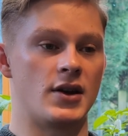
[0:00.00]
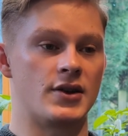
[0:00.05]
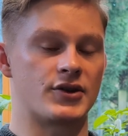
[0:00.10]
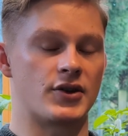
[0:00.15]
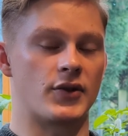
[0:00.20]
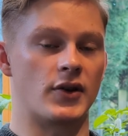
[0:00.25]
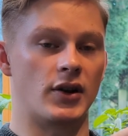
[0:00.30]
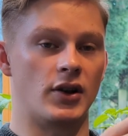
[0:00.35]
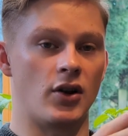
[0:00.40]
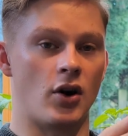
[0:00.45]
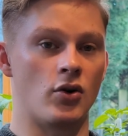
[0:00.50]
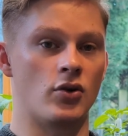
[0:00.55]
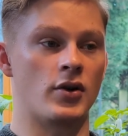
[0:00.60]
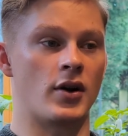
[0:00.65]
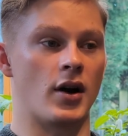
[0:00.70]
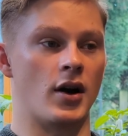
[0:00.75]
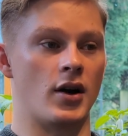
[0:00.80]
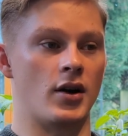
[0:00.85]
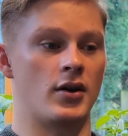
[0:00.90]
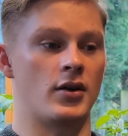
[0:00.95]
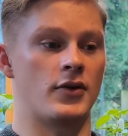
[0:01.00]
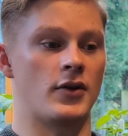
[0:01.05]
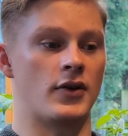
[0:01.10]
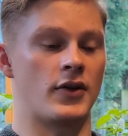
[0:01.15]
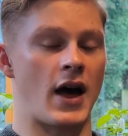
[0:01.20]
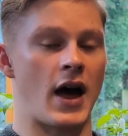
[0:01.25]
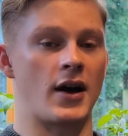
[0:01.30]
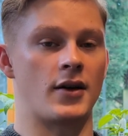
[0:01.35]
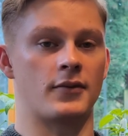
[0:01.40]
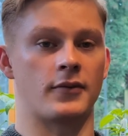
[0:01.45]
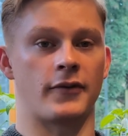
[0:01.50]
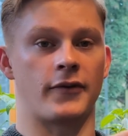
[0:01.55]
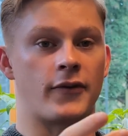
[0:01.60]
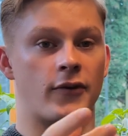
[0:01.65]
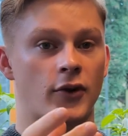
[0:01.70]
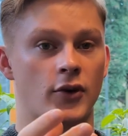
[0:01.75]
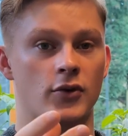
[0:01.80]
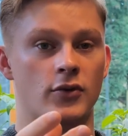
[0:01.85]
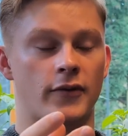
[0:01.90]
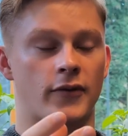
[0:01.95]
So the longer that that
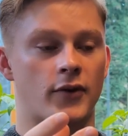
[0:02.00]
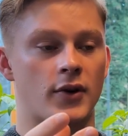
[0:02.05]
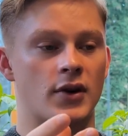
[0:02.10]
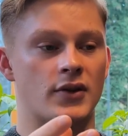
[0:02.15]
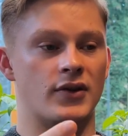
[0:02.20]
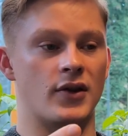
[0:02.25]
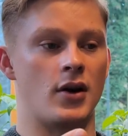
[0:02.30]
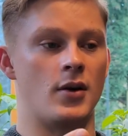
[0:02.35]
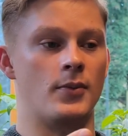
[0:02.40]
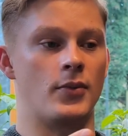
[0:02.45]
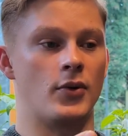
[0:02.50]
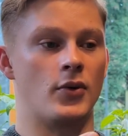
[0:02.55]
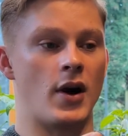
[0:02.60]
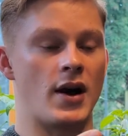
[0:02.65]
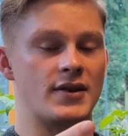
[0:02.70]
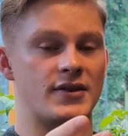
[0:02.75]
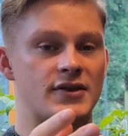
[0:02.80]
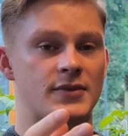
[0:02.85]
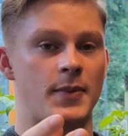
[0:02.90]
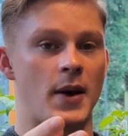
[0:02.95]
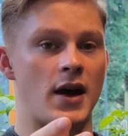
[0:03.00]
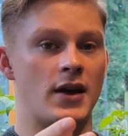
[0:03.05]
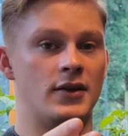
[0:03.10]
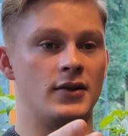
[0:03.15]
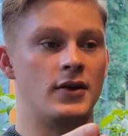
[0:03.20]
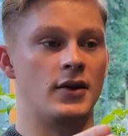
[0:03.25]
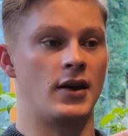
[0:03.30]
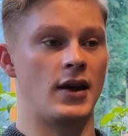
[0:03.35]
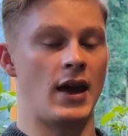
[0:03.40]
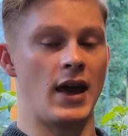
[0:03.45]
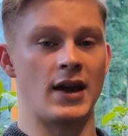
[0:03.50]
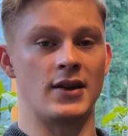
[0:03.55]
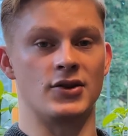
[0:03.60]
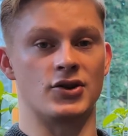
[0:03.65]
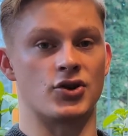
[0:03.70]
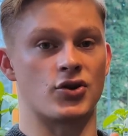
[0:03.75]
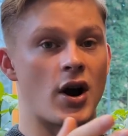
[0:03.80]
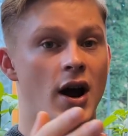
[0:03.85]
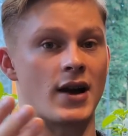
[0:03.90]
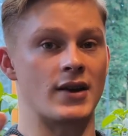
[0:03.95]
fruit, for example, has spent in
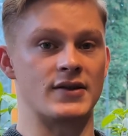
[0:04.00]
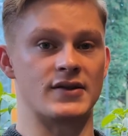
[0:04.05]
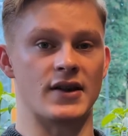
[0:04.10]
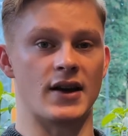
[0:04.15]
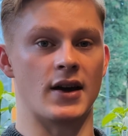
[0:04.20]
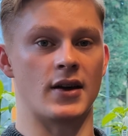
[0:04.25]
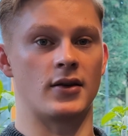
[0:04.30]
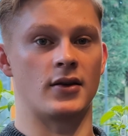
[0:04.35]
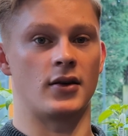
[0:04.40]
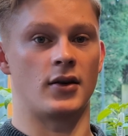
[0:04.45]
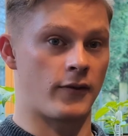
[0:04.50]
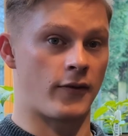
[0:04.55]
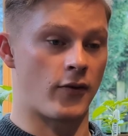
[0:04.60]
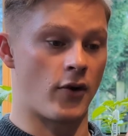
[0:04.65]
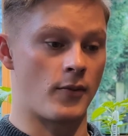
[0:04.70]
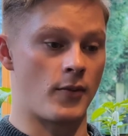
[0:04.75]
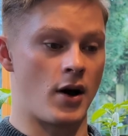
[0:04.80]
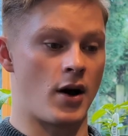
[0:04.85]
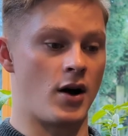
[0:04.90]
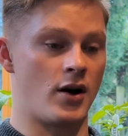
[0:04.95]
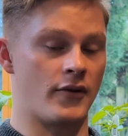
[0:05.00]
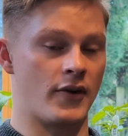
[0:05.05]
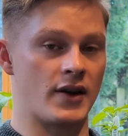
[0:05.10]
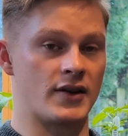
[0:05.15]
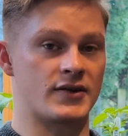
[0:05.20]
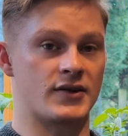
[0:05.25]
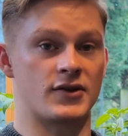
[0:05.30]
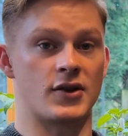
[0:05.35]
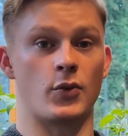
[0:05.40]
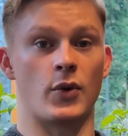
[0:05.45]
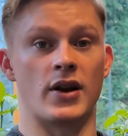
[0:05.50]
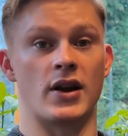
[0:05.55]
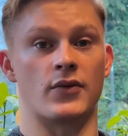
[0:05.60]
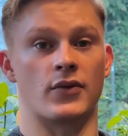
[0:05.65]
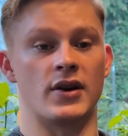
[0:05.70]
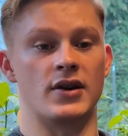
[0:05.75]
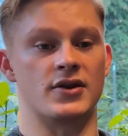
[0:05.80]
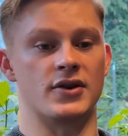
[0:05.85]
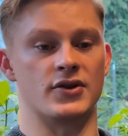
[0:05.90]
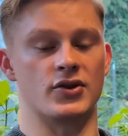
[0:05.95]
transit from harvest to when it
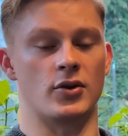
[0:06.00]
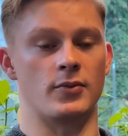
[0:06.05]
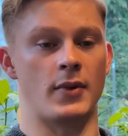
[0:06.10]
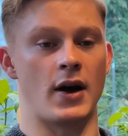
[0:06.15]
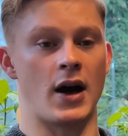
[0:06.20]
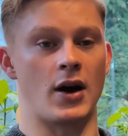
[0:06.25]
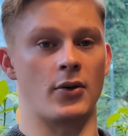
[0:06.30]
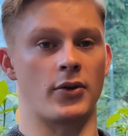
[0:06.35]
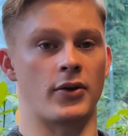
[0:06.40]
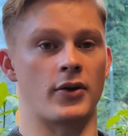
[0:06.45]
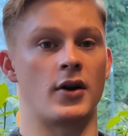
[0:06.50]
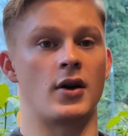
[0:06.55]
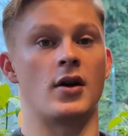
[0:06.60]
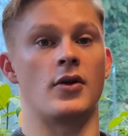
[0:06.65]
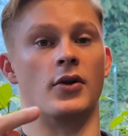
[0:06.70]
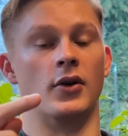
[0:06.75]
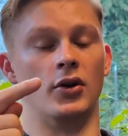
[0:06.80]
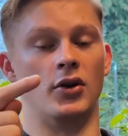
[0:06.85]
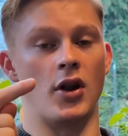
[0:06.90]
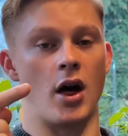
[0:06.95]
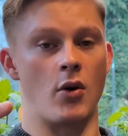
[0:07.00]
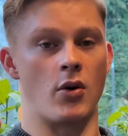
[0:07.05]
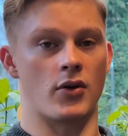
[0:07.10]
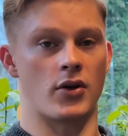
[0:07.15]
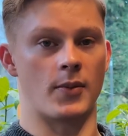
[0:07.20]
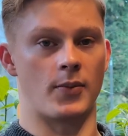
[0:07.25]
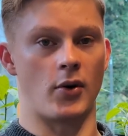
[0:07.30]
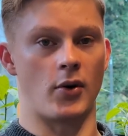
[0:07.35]
reaches your mouth, the lower the